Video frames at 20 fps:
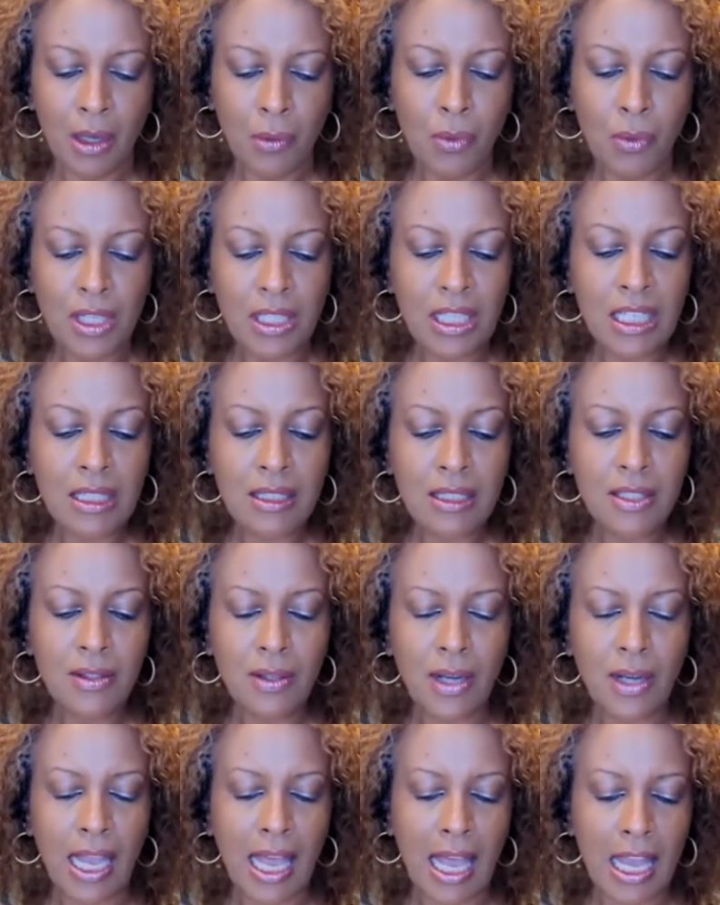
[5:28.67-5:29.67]
We need
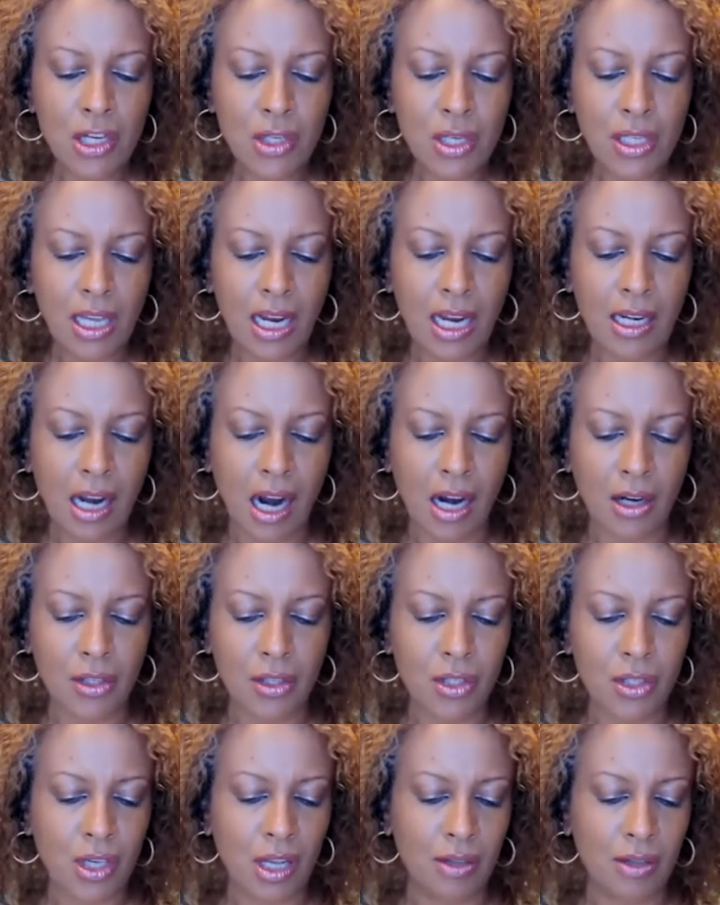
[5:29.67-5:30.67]
to educate
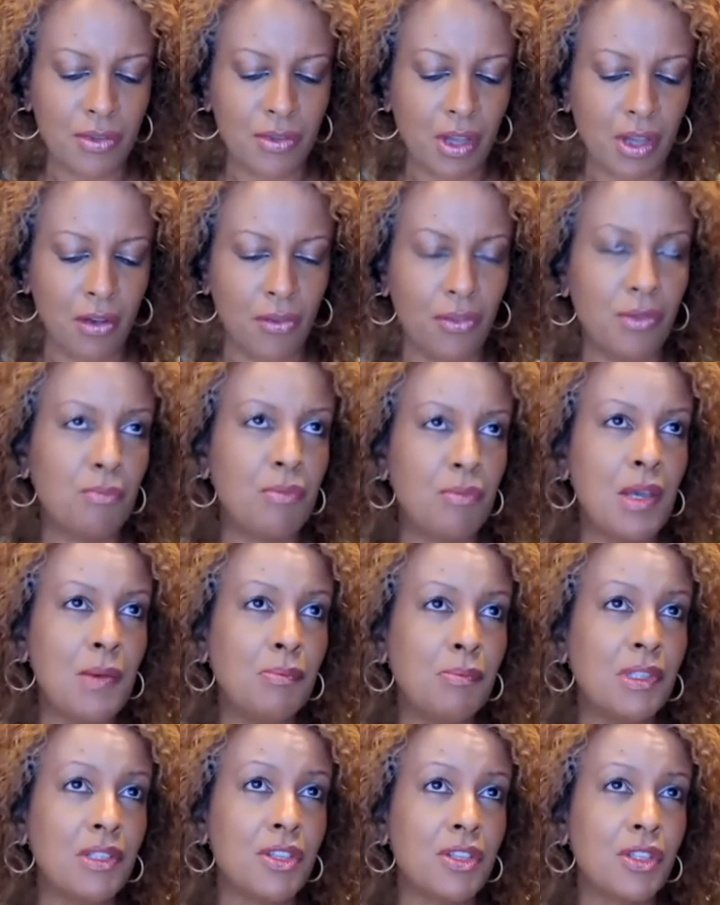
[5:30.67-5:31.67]
ourselves of
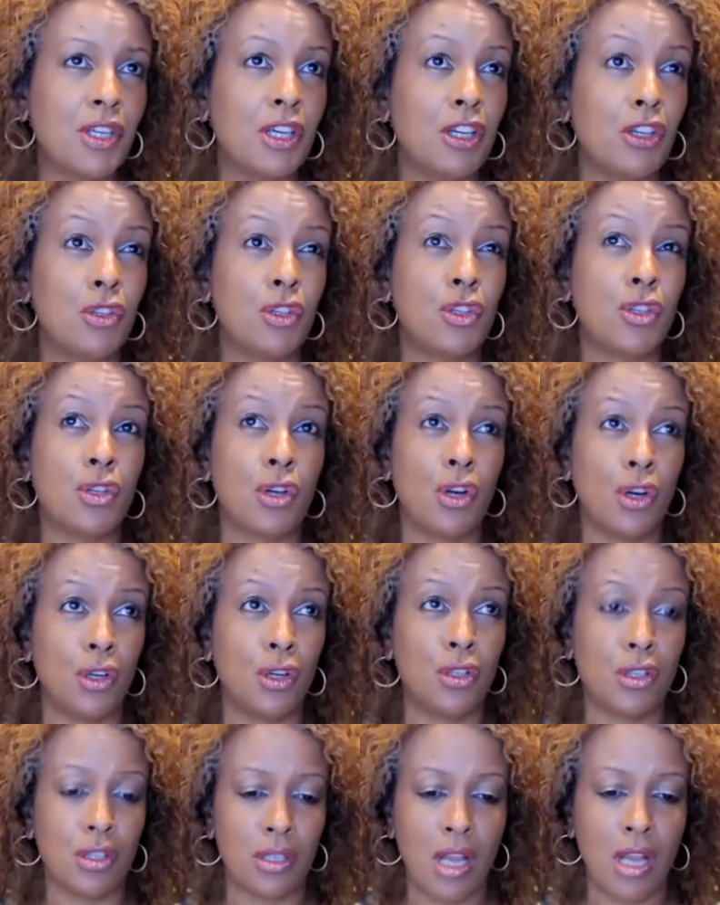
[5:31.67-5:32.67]
people's
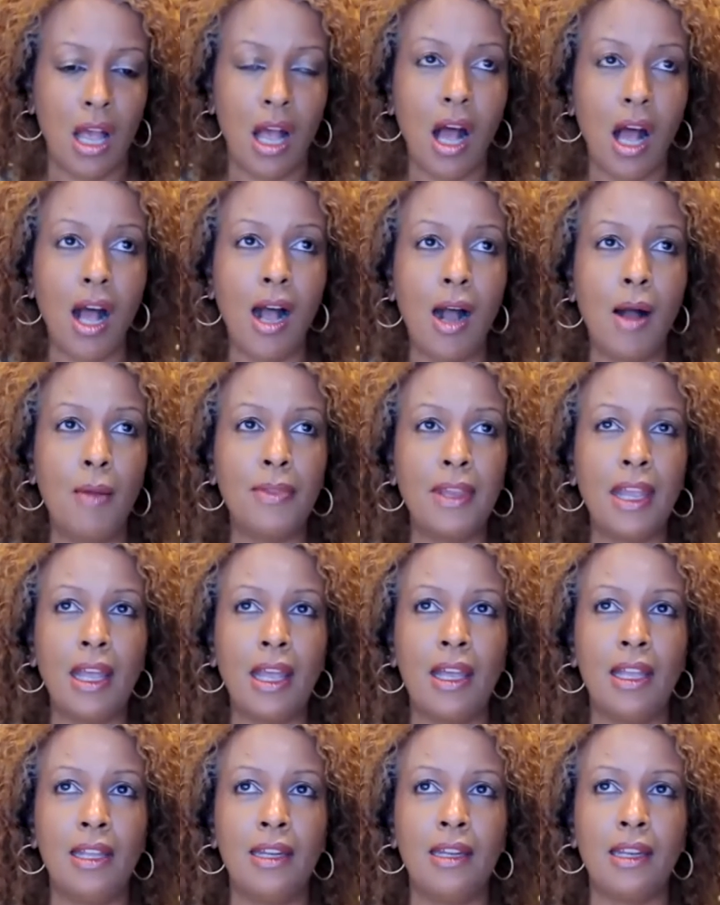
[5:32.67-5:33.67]
concerns.
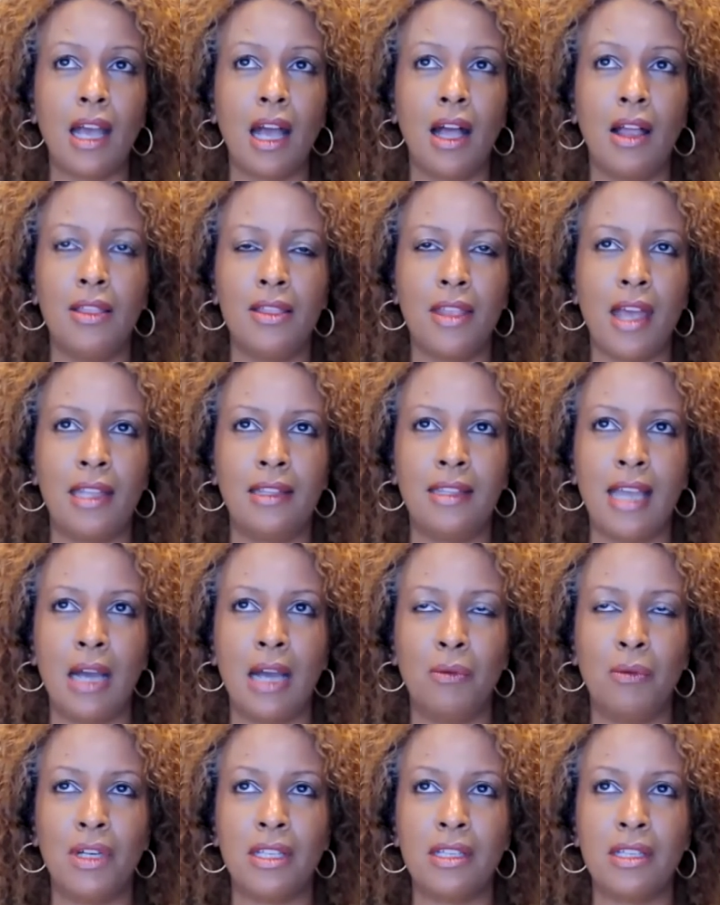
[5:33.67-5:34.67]
And
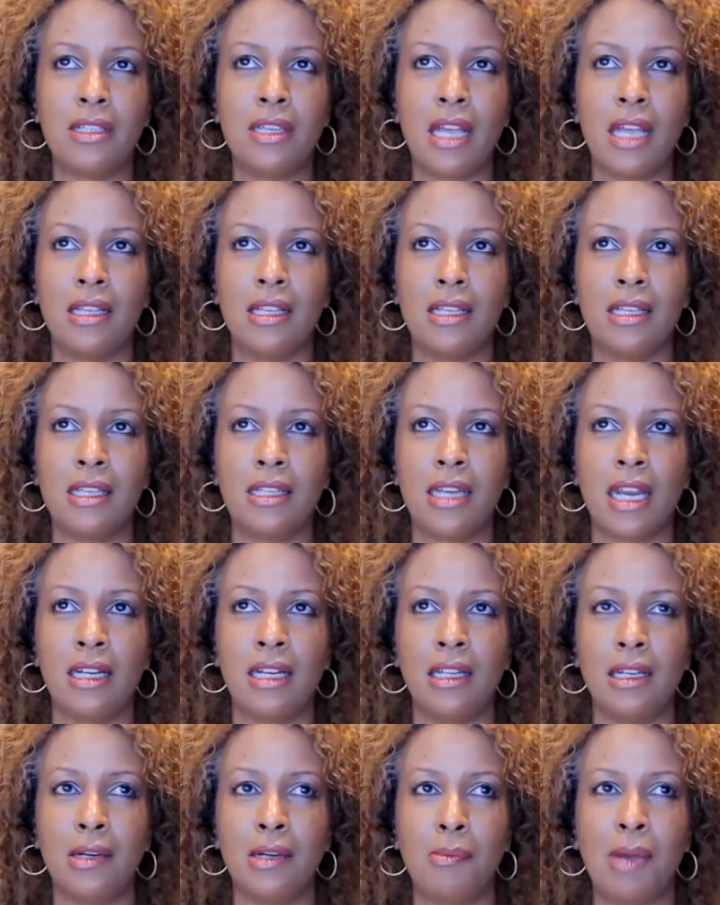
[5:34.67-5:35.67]
that was
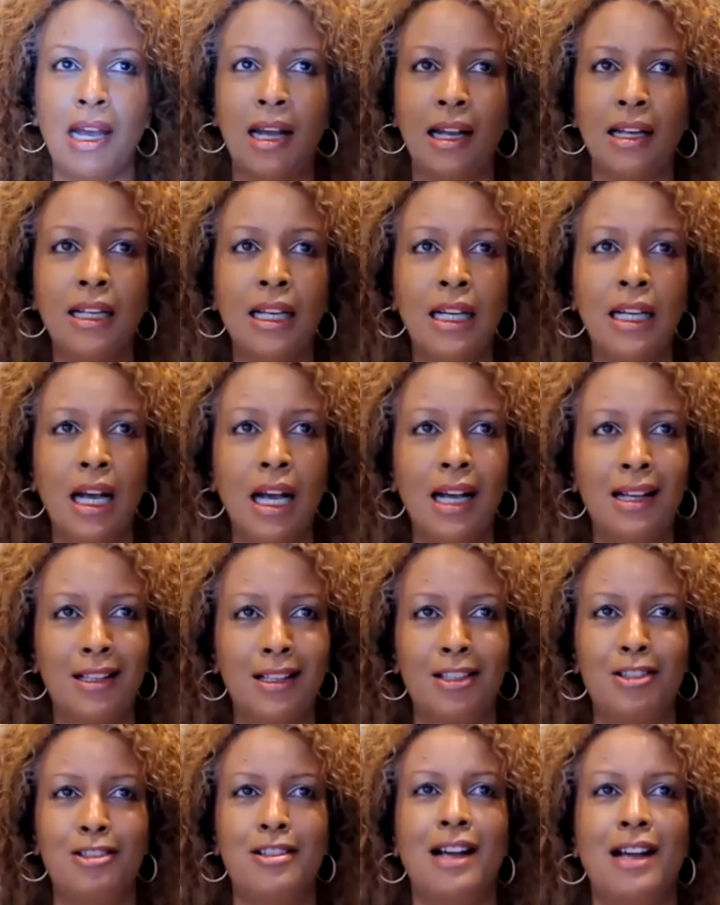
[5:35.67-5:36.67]
stated by
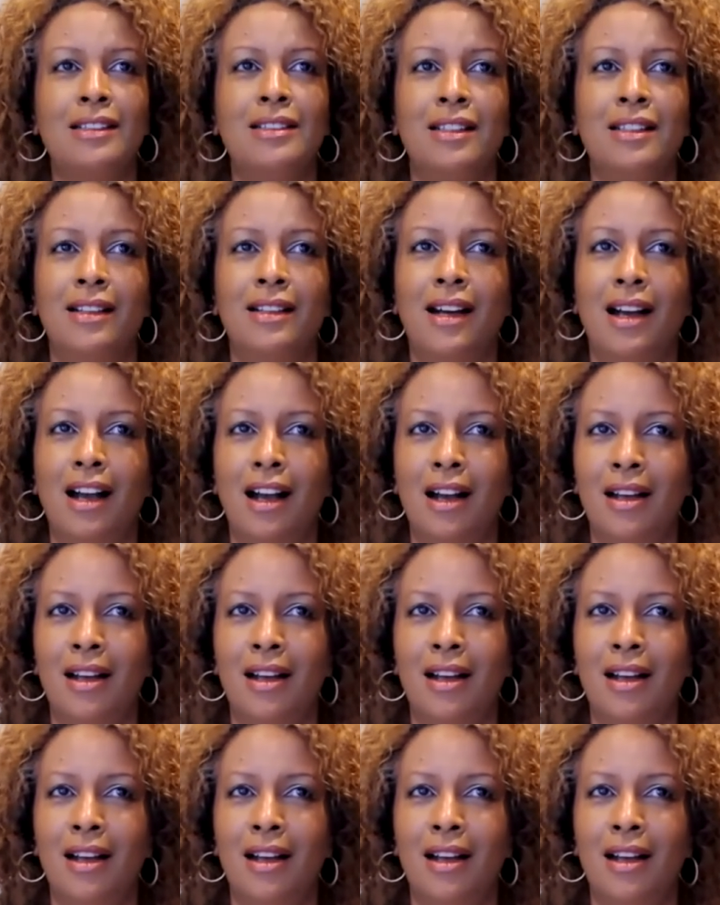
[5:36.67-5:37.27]
Dr.